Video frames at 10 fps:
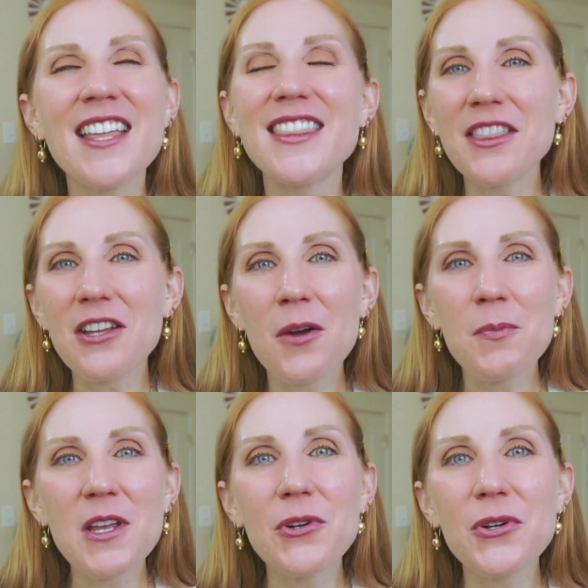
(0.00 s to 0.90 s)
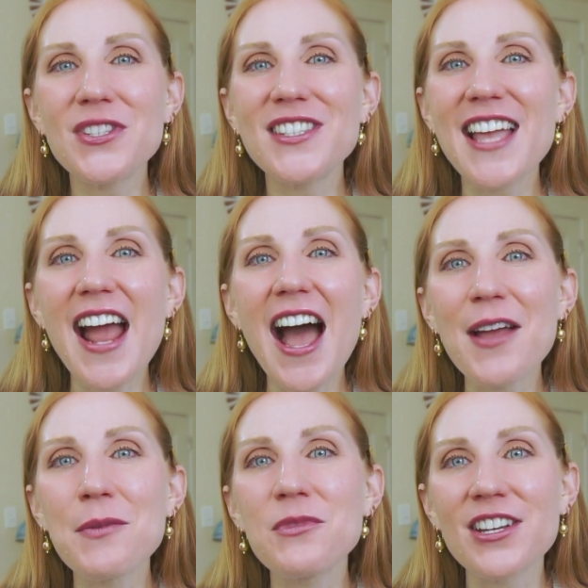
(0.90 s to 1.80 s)
Then there are people who say,
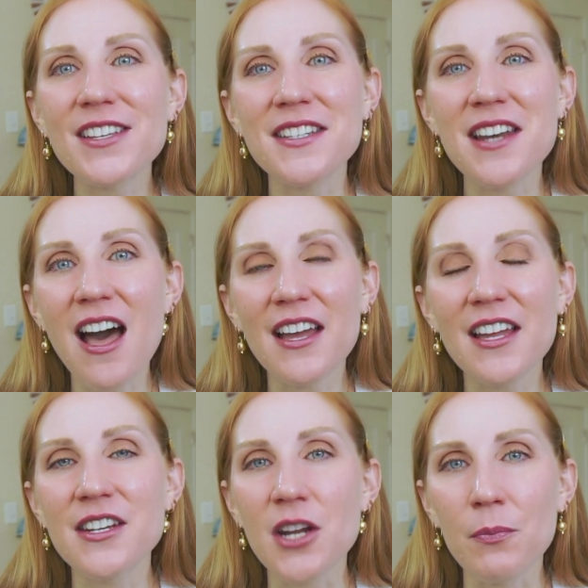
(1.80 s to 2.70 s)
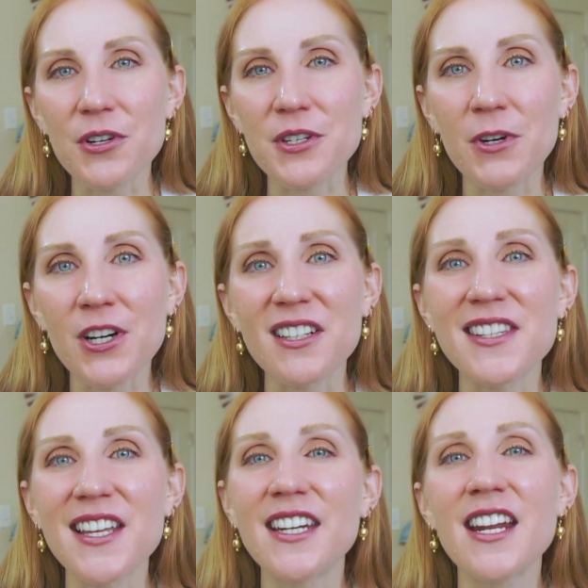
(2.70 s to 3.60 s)
I'm just not a numbers
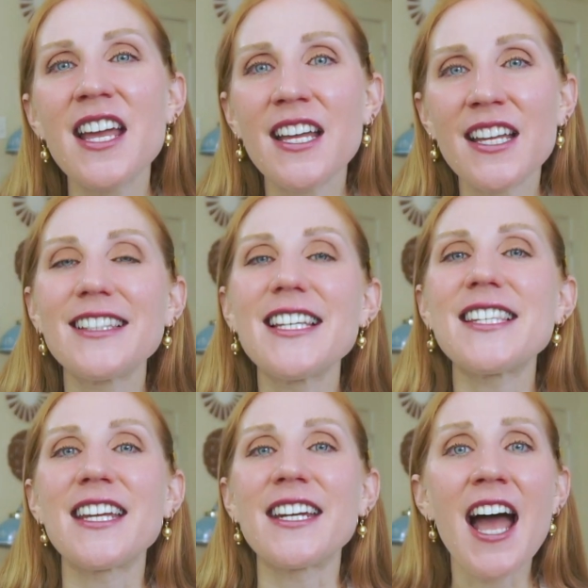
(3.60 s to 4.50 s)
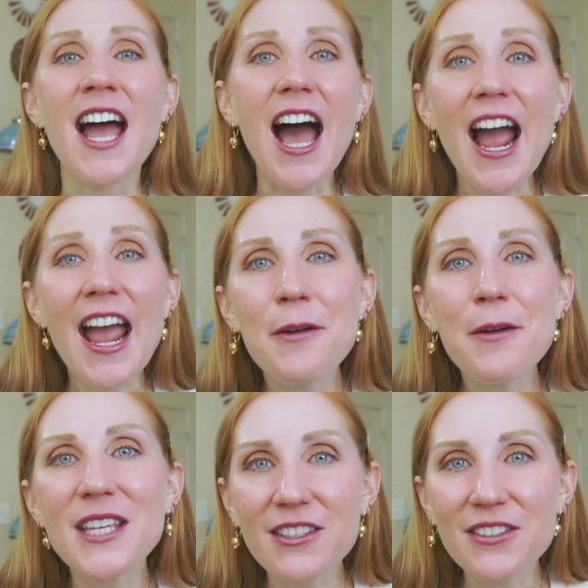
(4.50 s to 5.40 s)
person. Listen, I
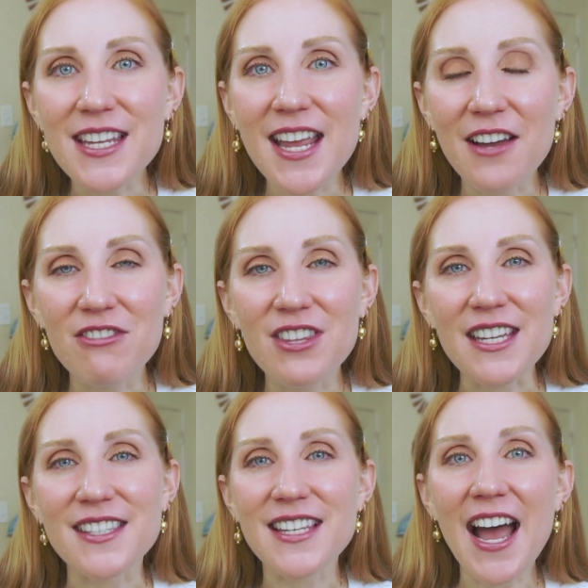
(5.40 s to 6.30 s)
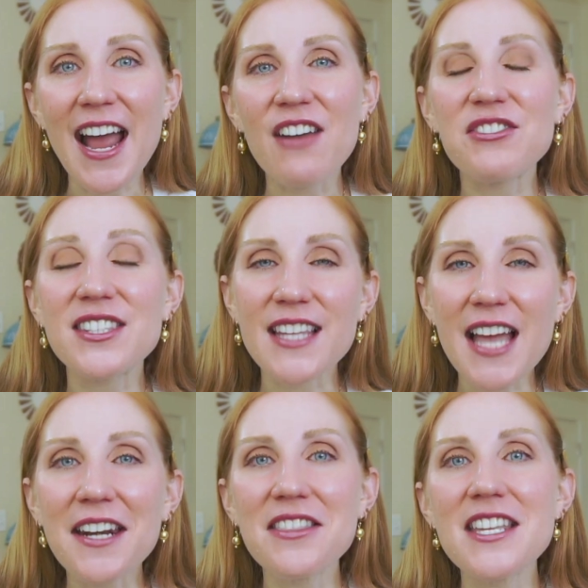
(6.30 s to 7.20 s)
am guilty of this. I have
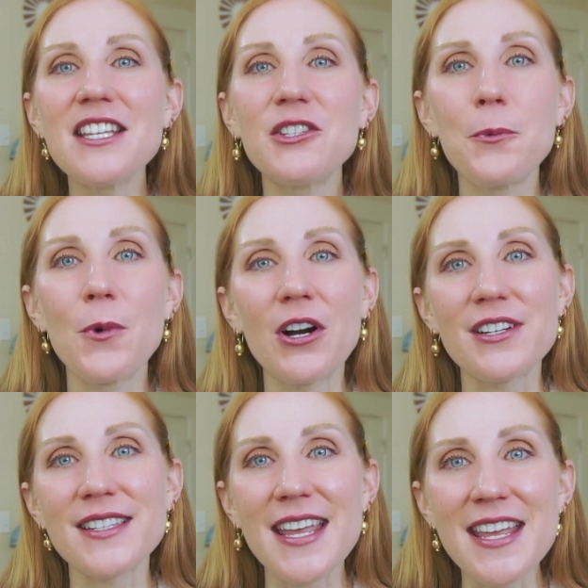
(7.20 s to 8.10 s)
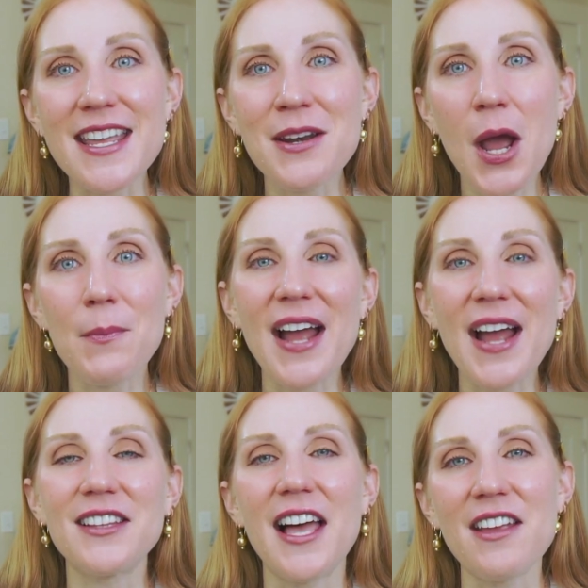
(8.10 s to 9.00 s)
said these words in
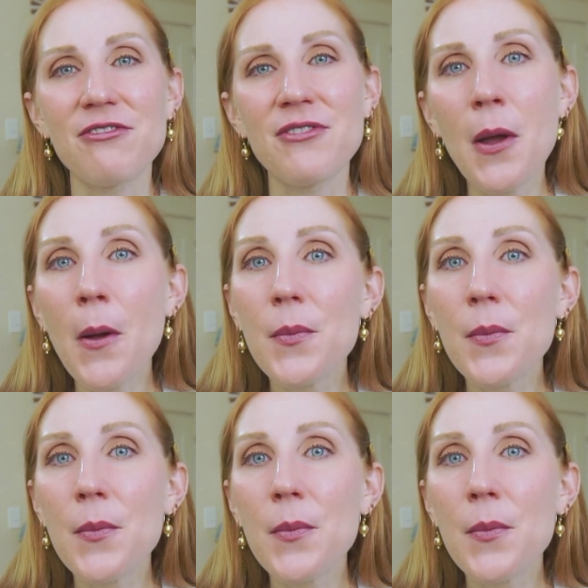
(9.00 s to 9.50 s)
my life.